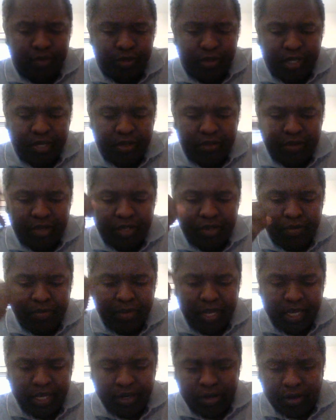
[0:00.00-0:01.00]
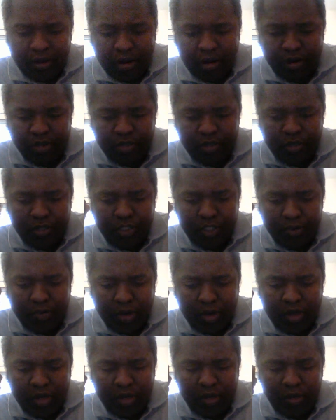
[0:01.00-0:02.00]
can either make it larger or
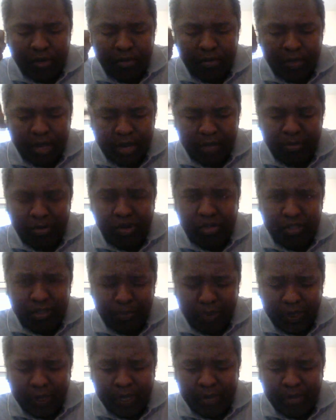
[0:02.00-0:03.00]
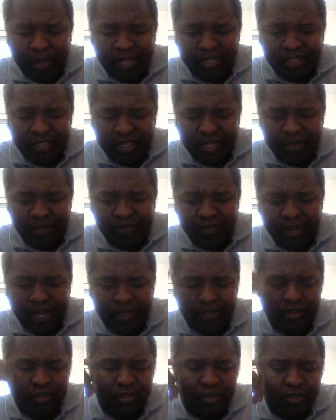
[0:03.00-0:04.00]
smaller by multiplying by a scale
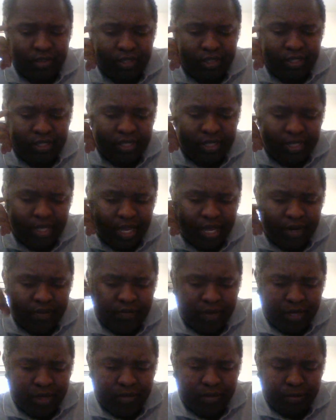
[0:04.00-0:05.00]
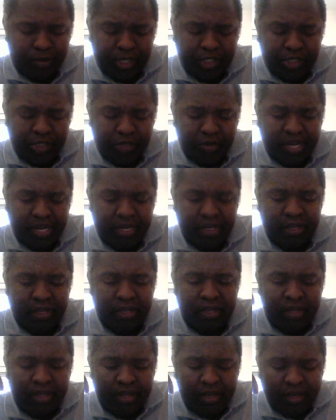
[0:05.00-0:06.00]
factor. So this is kind of like a retread.
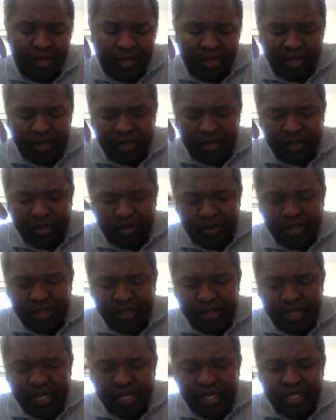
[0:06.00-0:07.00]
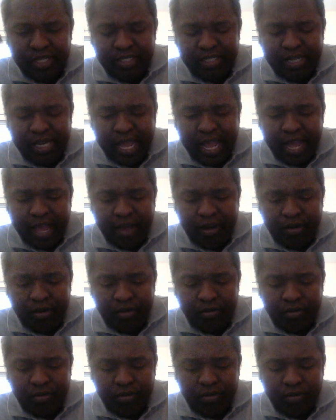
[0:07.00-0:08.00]
The only thing is
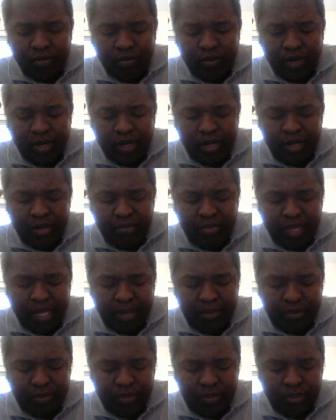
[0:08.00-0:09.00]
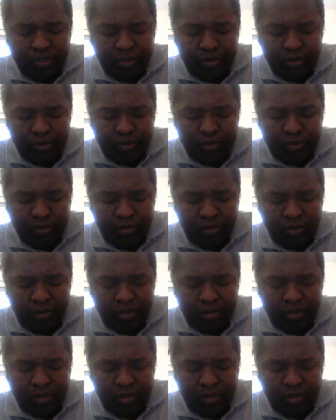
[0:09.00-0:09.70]
now we're going to be able to